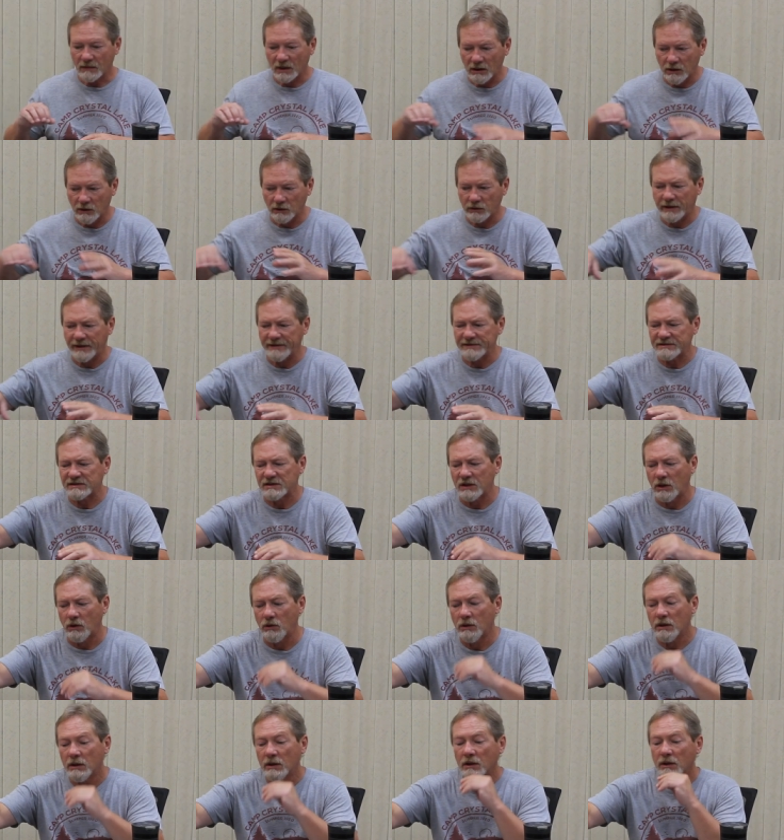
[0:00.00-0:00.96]
Okay,
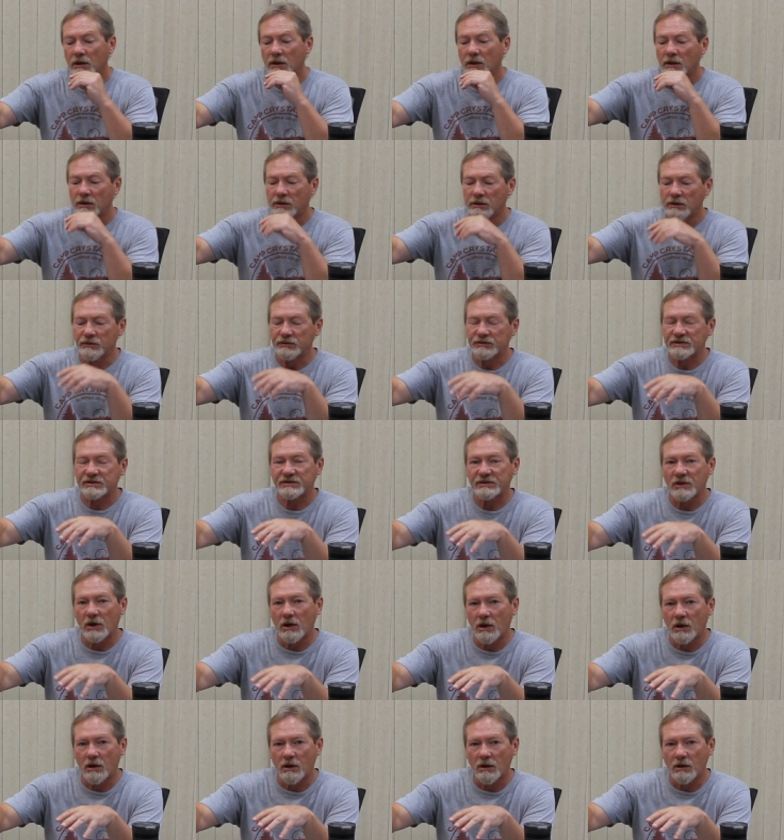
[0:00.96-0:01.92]
so you
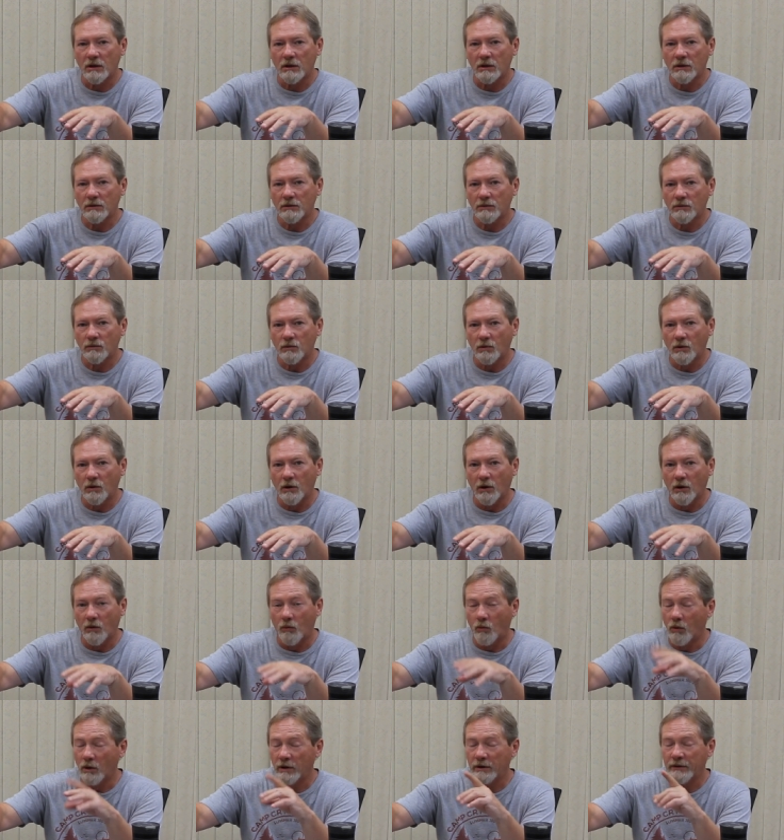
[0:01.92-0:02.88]
saw
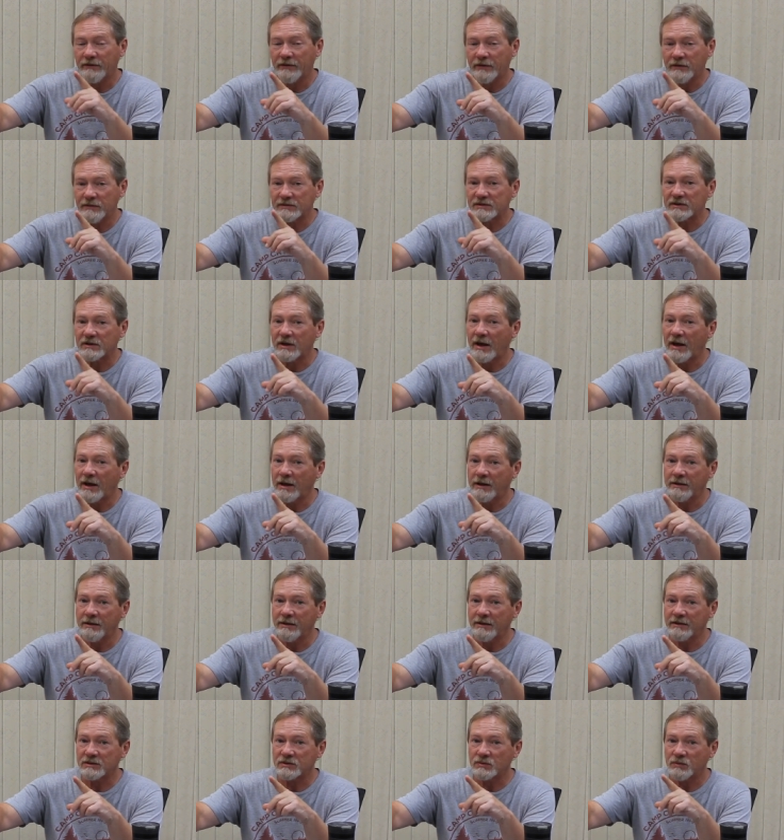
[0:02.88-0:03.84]
one of those
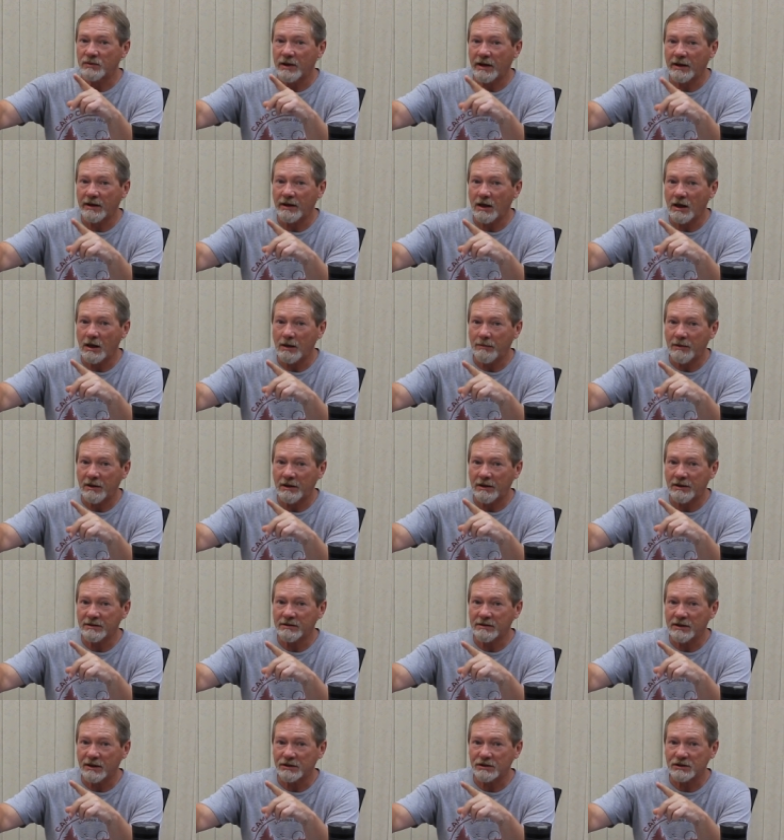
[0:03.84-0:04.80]
landings when I came in
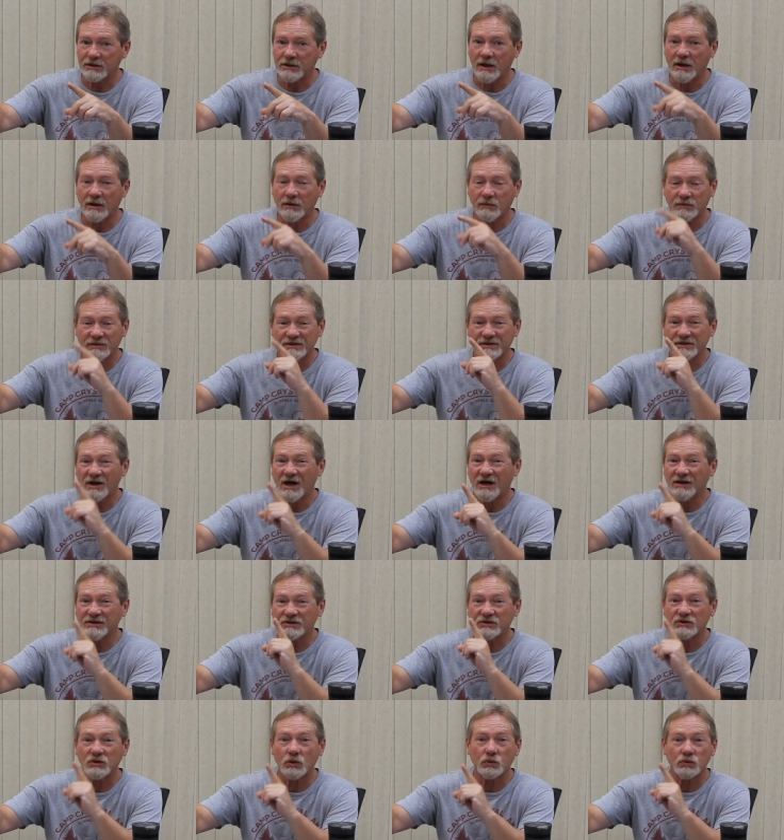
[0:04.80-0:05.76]
and touched down. It was not
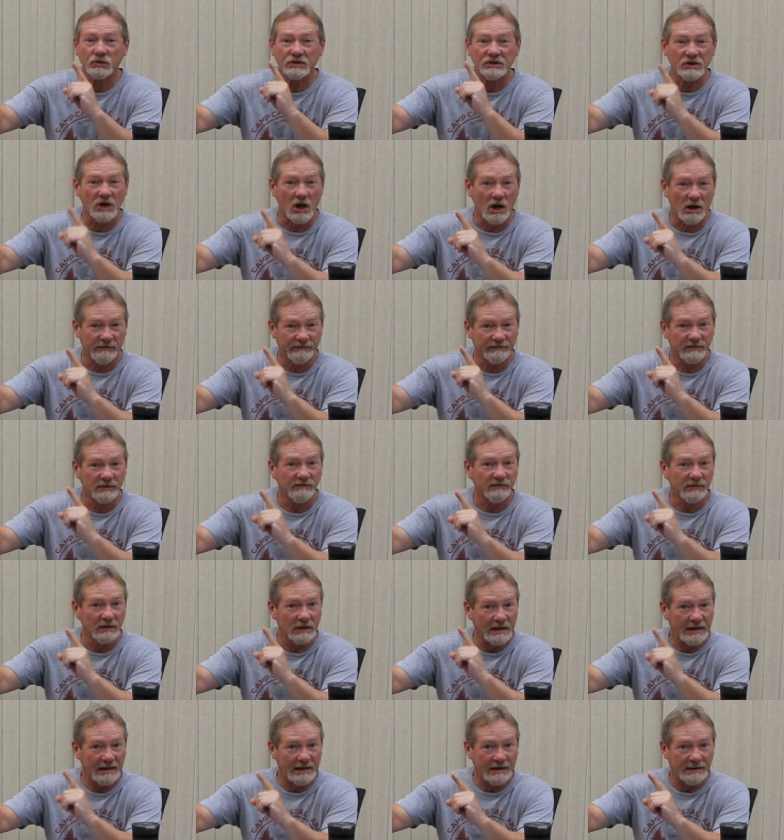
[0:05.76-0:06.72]
so soft of a
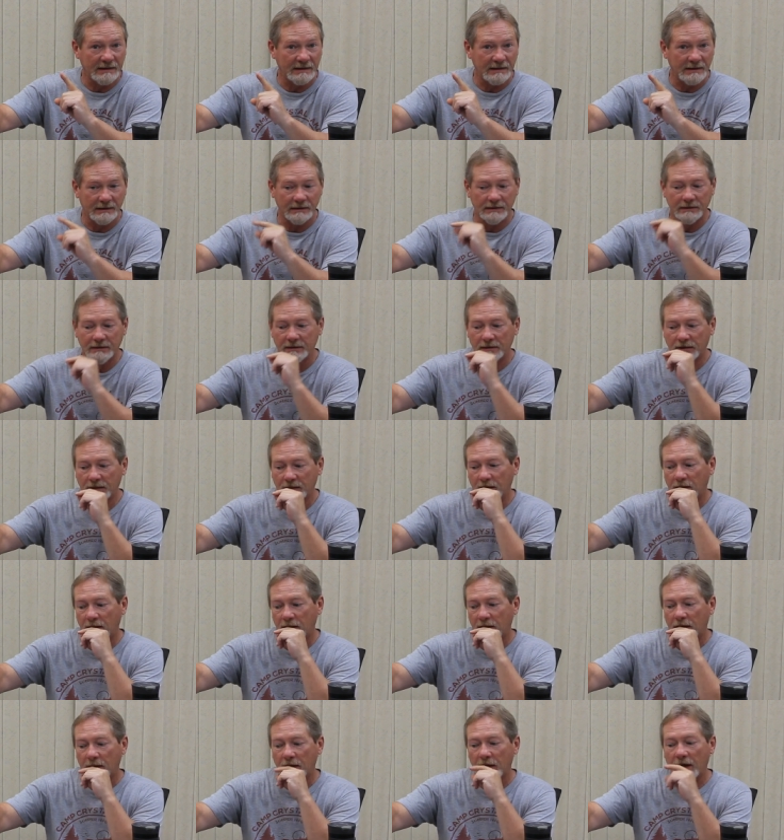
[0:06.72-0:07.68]
landing,
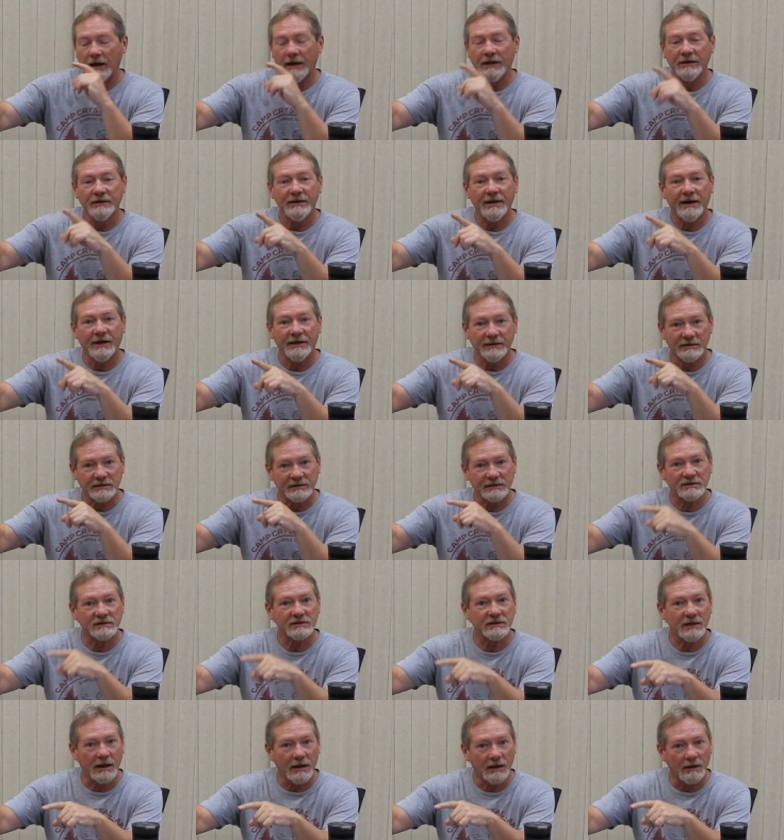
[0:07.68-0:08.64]
and yet it
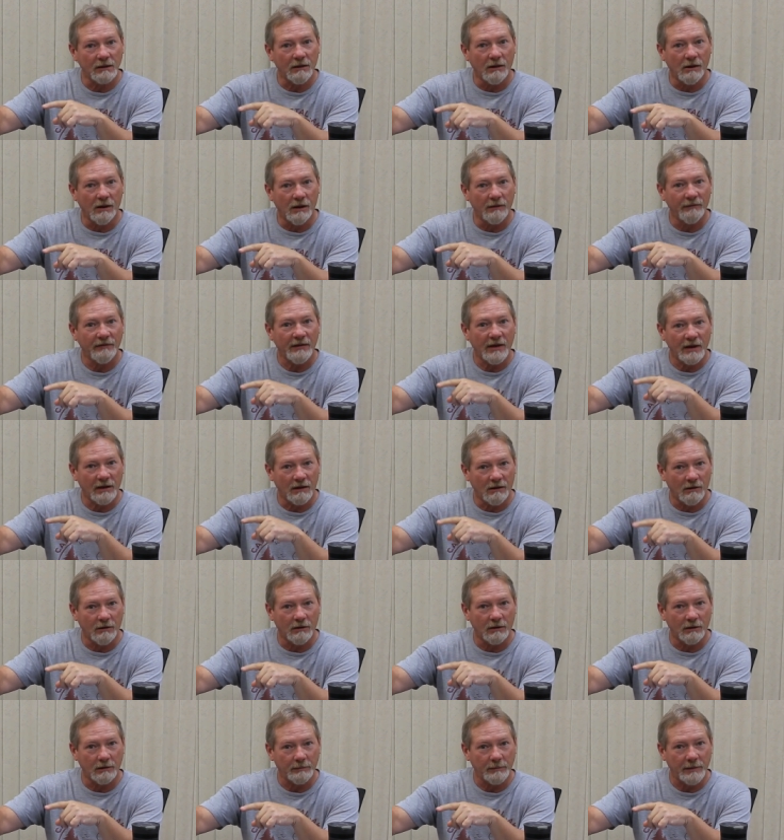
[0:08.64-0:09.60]
stayed on that
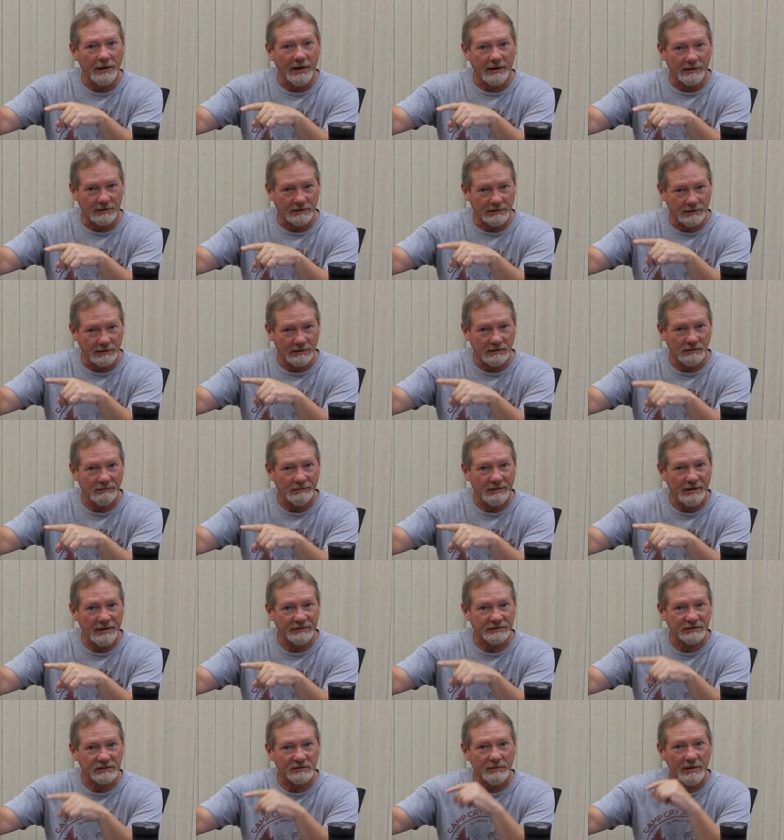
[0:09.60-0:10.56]
hard pack. It didn't
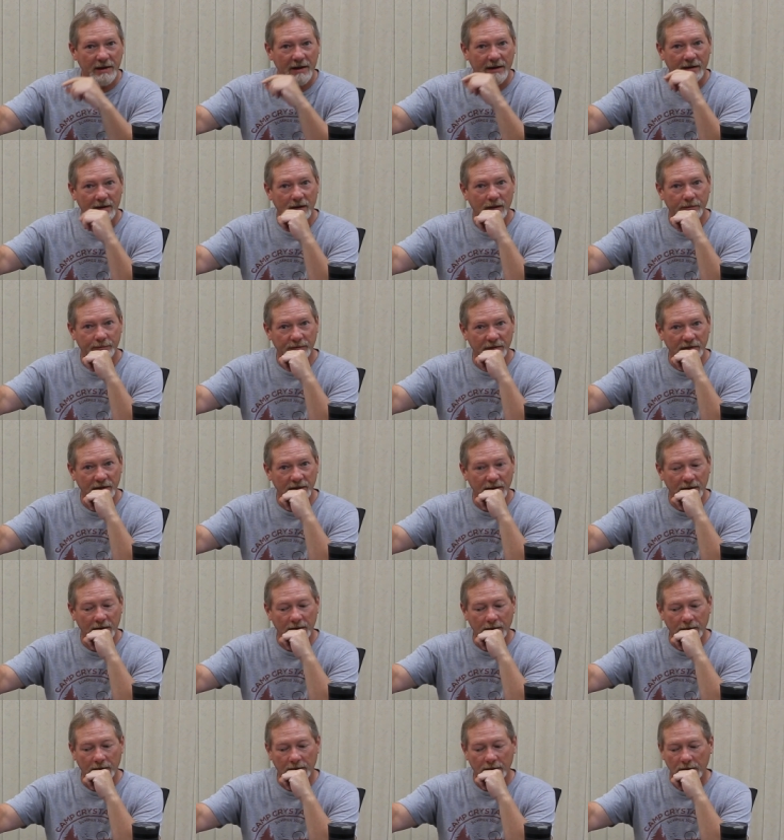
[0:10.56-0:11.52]
bounce back up in the
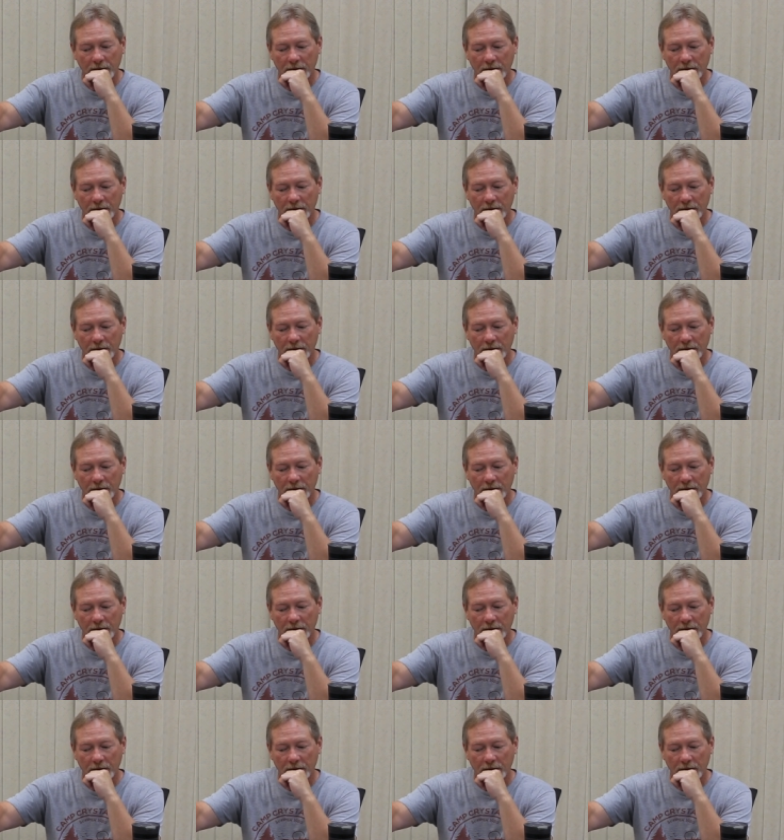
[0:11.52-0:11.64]
air.